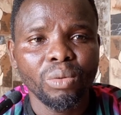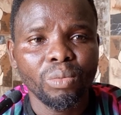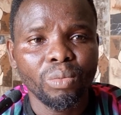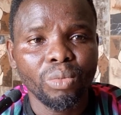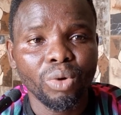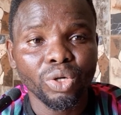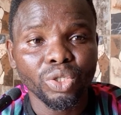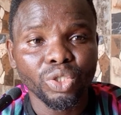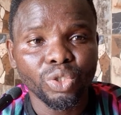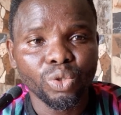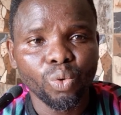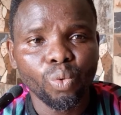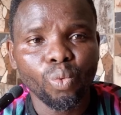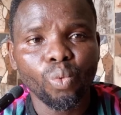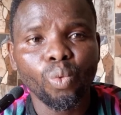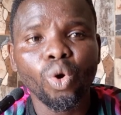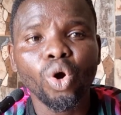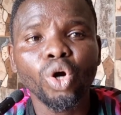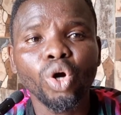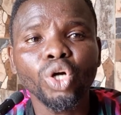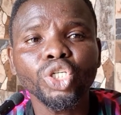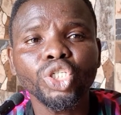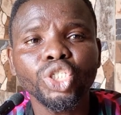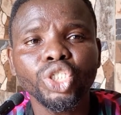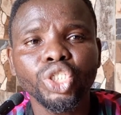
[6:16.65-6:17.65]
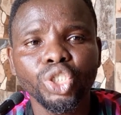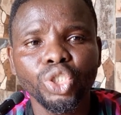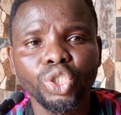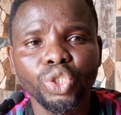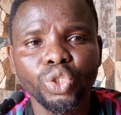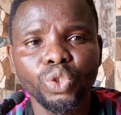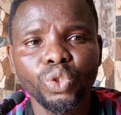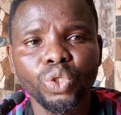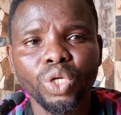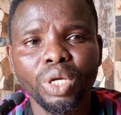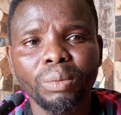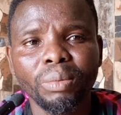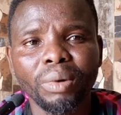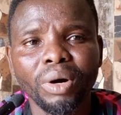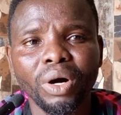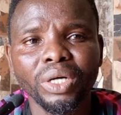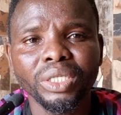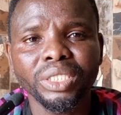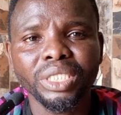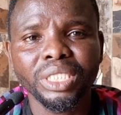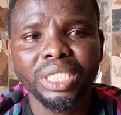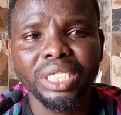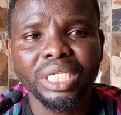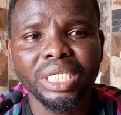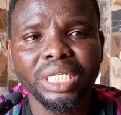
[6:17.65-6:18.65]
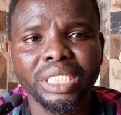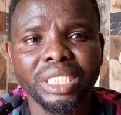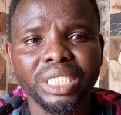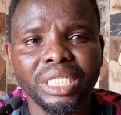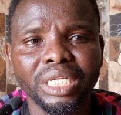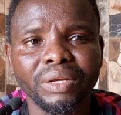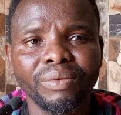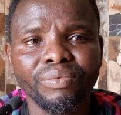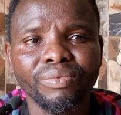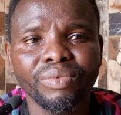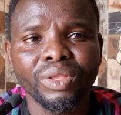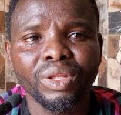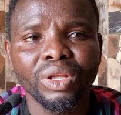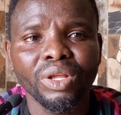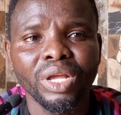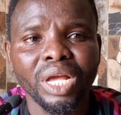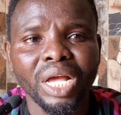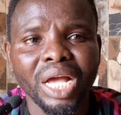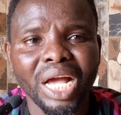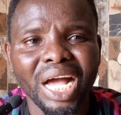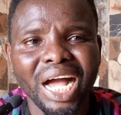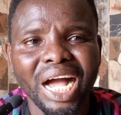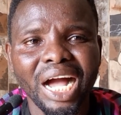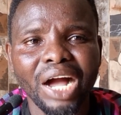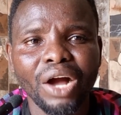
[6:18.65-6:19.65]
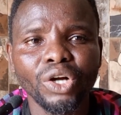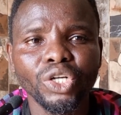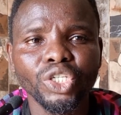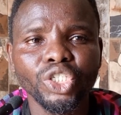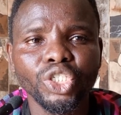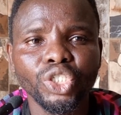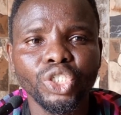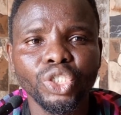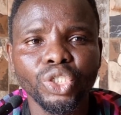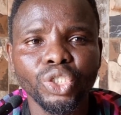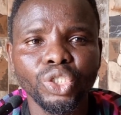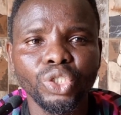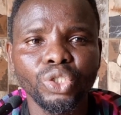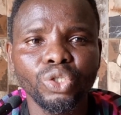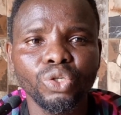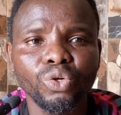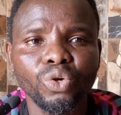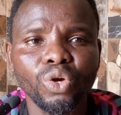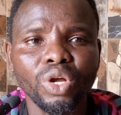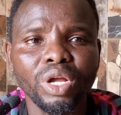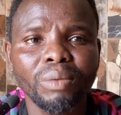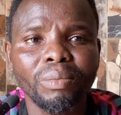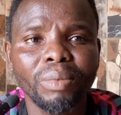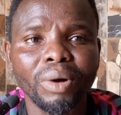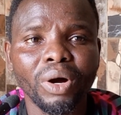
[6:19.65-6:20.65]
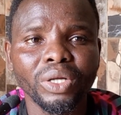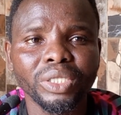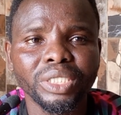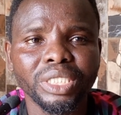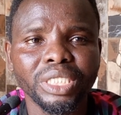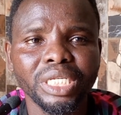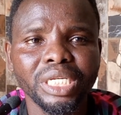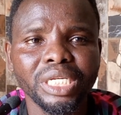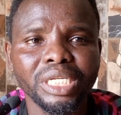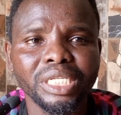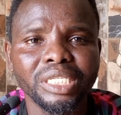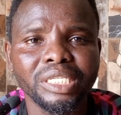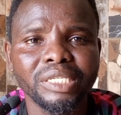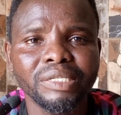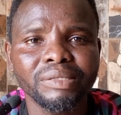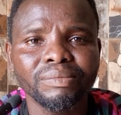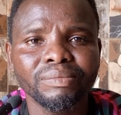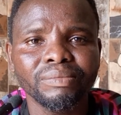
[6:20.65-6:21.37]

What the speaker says: But what should you do about it? How should you go about it?